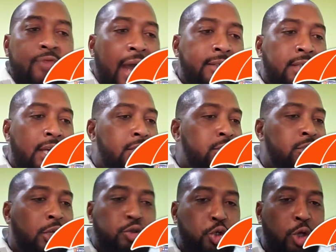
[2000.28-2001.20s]
Right?
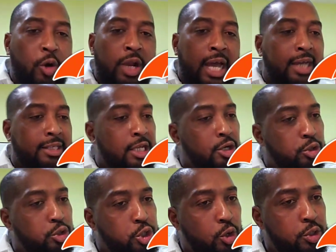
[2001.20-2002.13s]
Not to show, like I said,
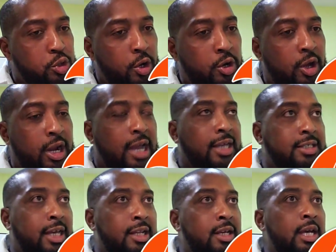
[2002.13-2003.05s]
not to show what's going on, like I
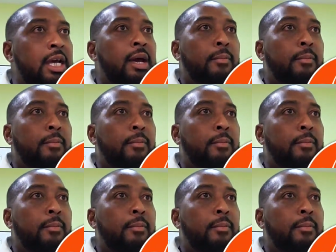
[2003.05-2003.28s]
said,